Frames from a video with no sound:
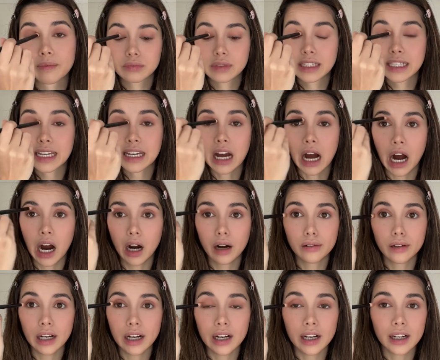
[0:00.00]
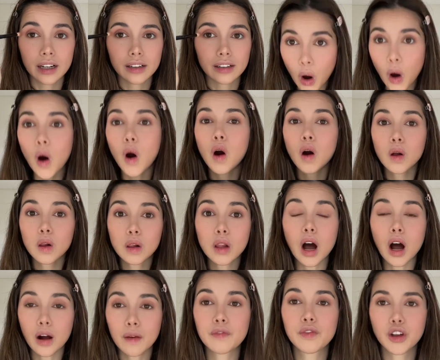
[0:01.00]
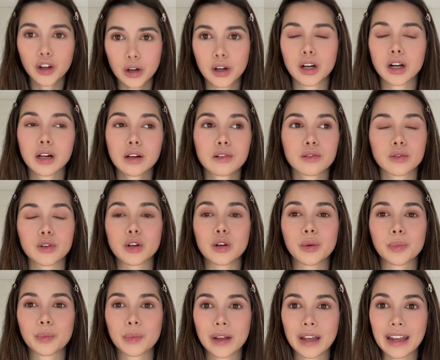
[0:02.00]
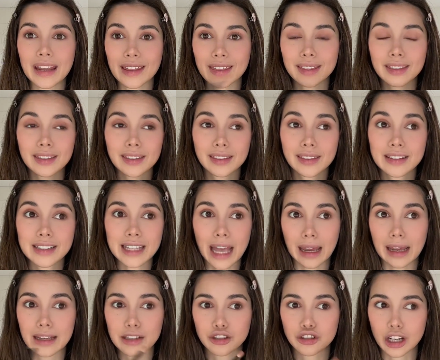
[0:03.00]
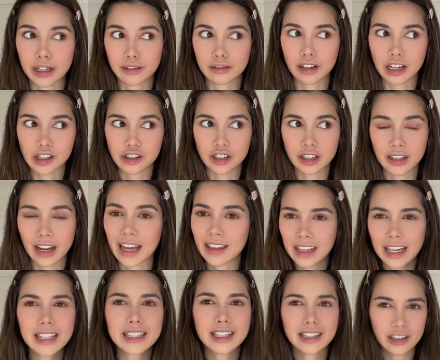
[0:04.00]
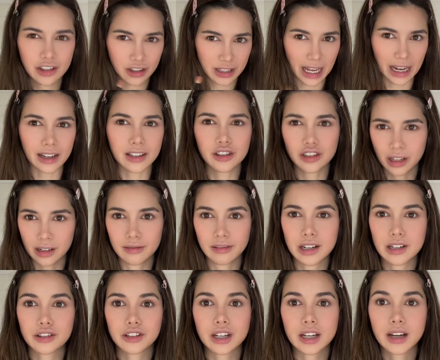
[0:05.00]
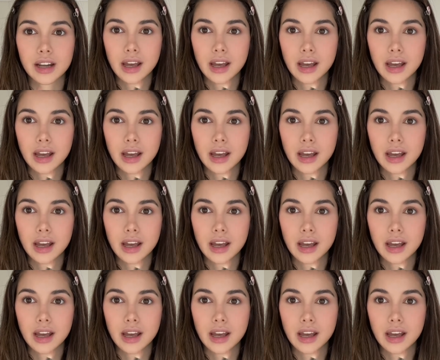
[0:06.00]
Tiara, all of the girl group in second generation. I think it's second generation.